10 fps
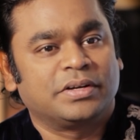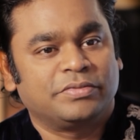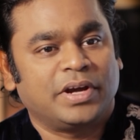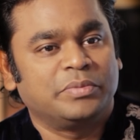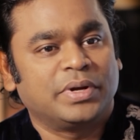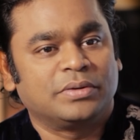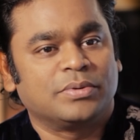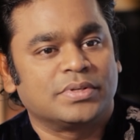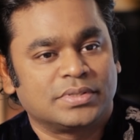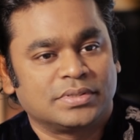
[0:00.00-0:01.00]
refinement
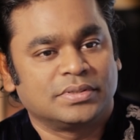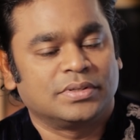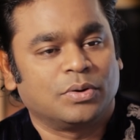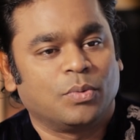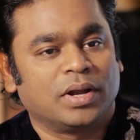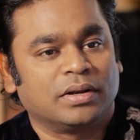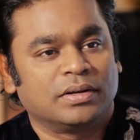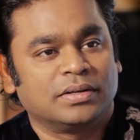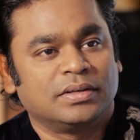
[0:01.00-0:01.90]
was one.